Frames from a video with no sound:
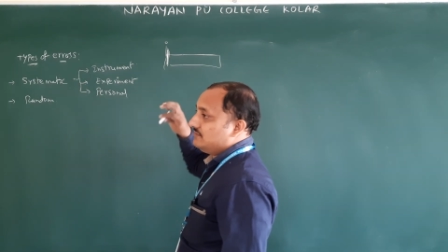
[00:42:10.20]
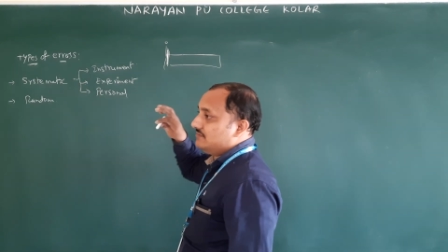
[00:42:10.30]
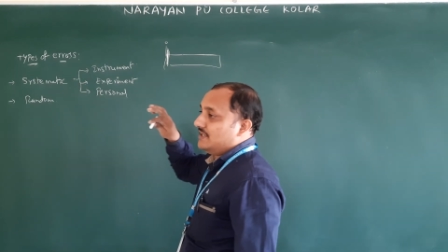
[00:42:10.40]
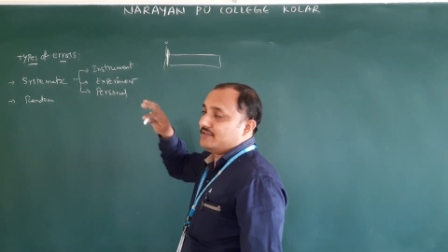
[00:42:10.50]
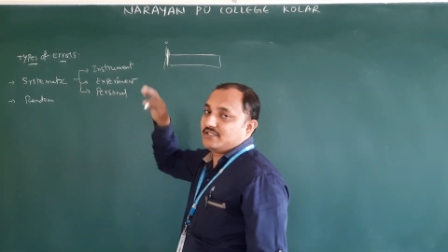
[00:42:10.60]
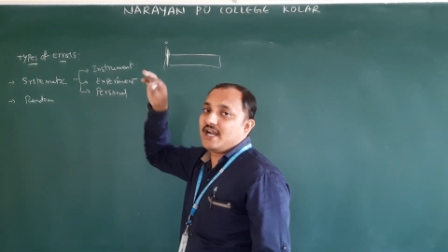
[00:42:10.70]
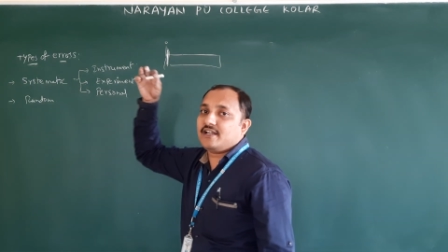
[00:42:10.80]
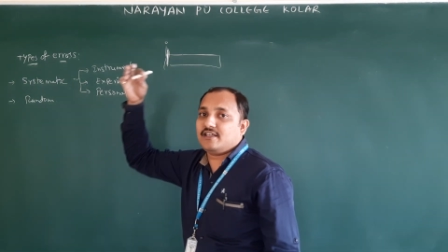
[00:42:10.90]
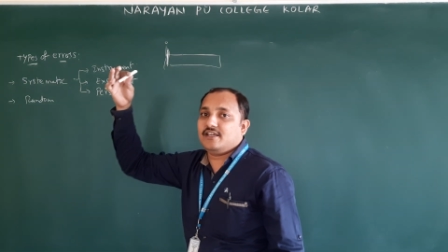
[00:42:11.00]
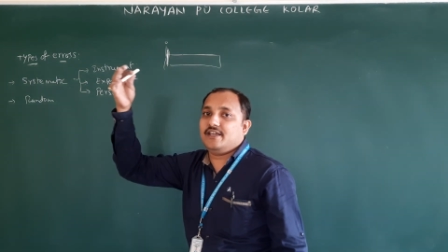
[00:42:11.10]
Then
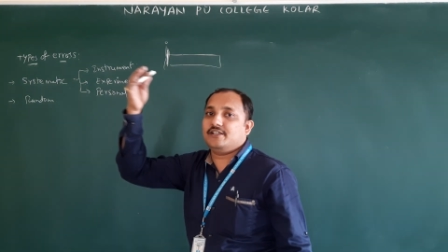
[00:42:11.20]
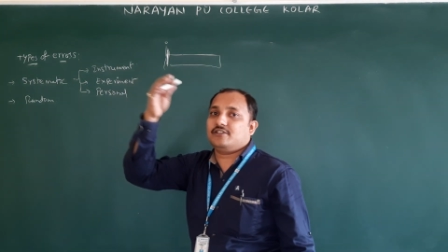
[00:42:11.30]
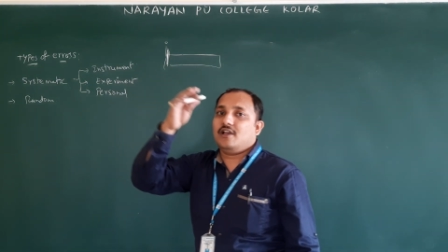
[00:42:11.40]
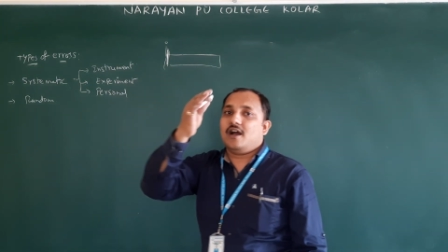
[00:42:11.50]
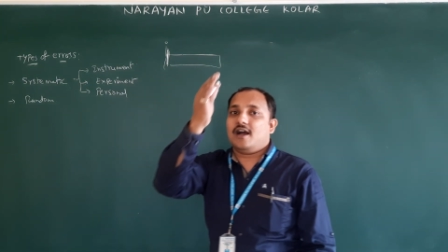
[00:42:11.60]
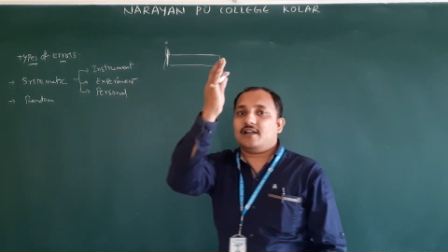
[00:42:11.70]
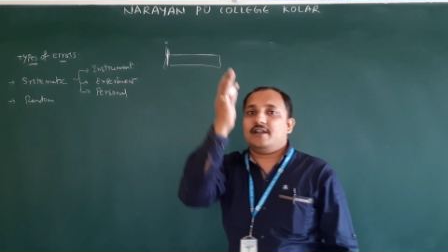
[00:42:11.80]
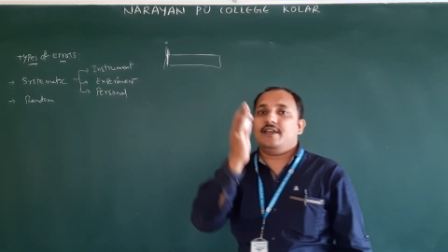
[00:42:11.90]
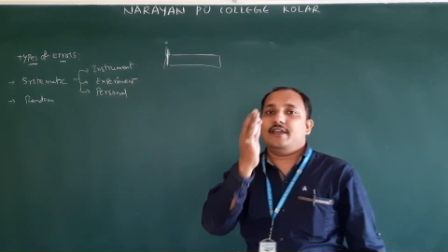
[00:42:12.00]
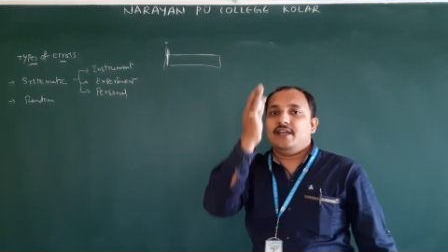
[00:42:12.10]
starting is
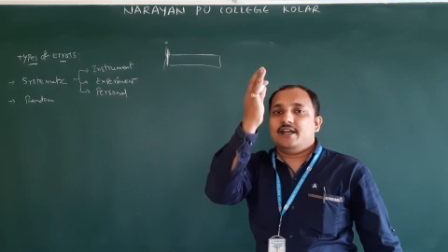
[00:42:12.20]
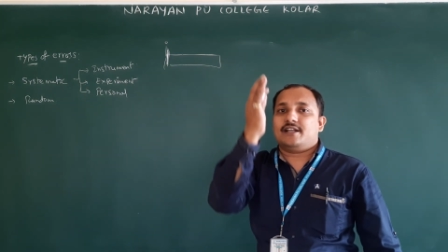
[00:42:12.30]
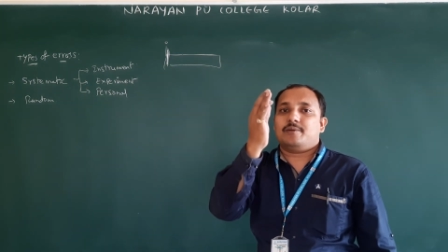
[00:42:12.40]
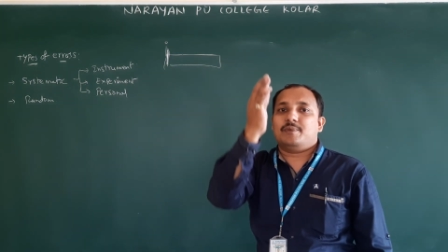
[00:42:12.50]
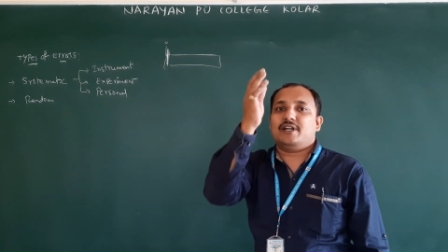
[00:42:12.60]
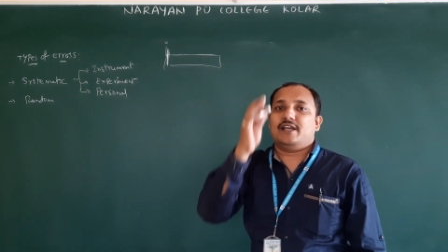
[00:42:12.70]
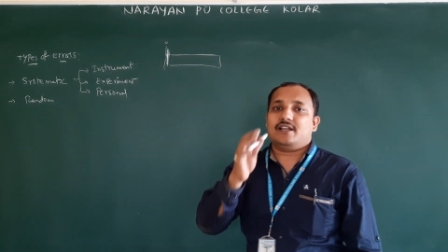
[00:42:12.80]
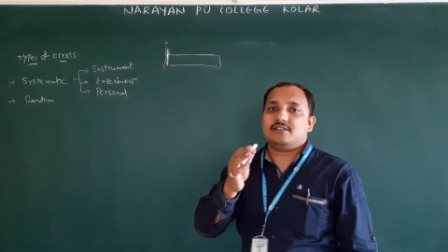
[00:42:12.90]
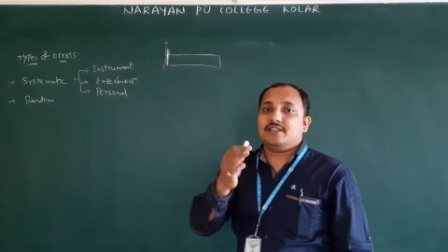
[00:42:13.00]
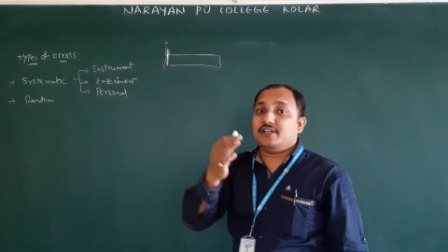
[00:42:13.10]
already rubber and
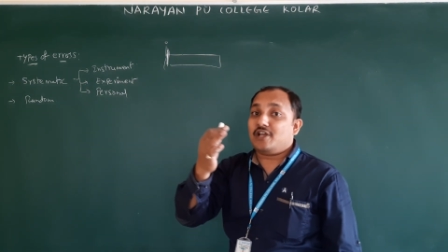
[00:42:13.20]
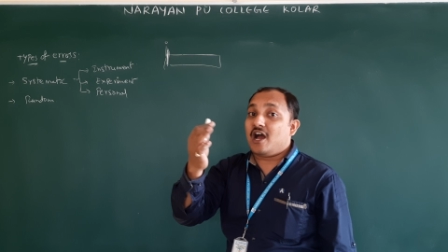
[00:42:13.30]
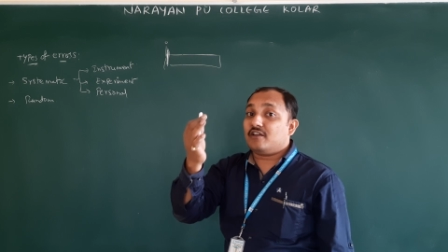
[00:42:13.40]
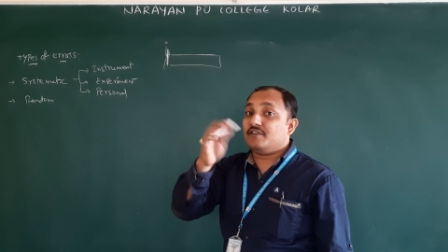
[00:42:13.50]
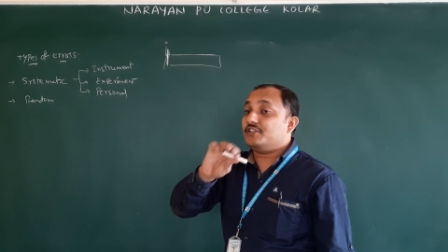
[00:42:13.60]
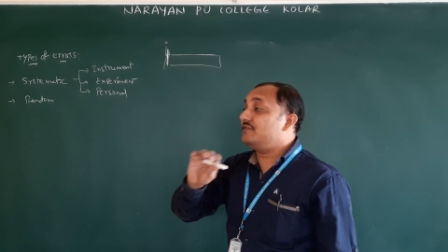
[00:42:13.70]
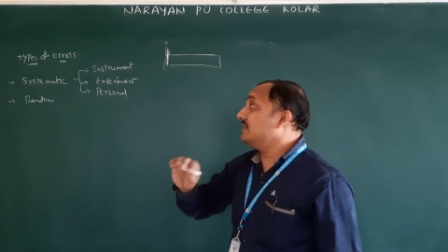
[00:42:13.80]
error. Then always you